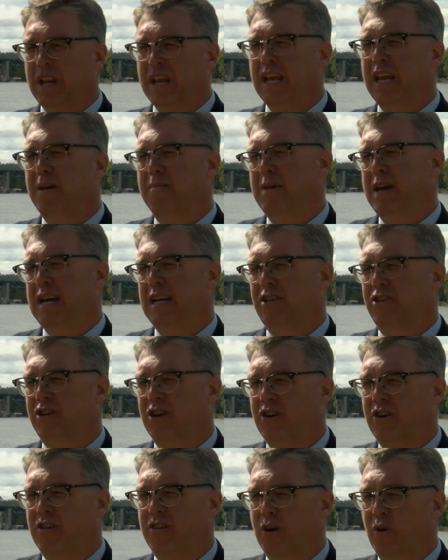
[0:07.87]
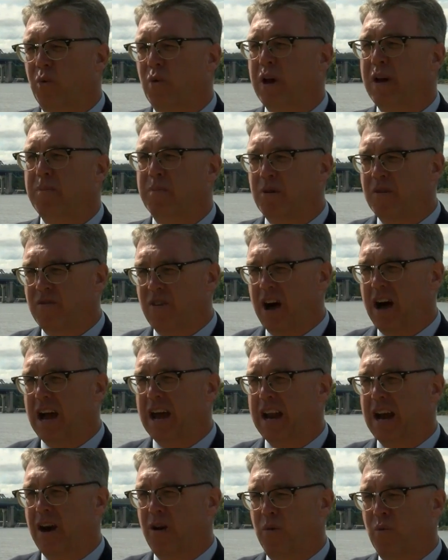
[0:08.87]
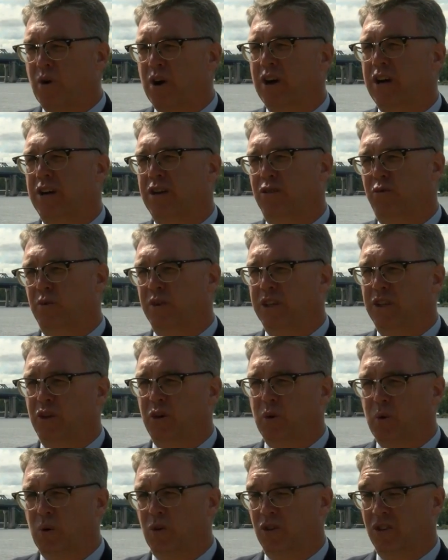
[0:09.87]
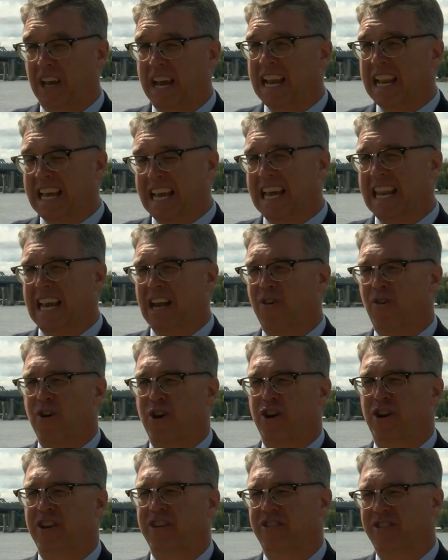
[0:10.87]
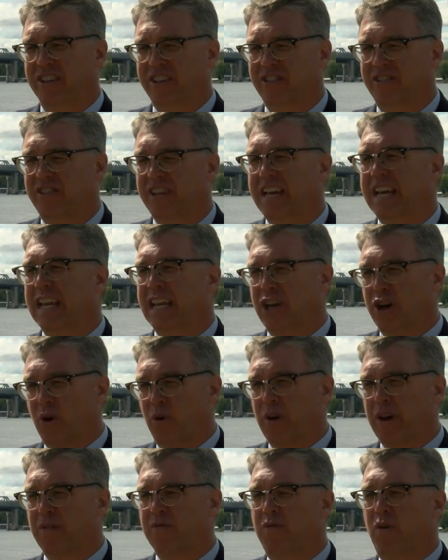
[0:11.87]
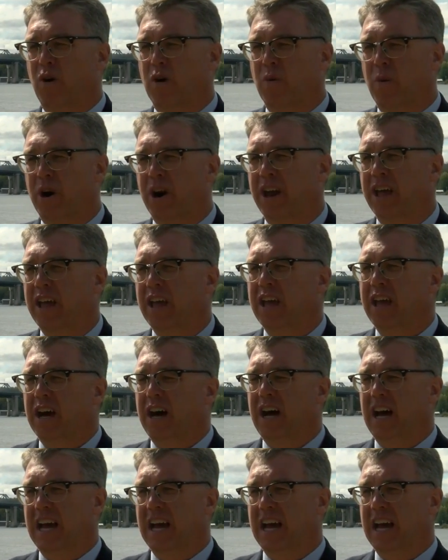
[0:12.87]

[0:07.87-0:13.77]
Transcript: Wisconsin State Senator Brad Paff announcing yesterday that he's entering the race. So far, fellow Democrat Brett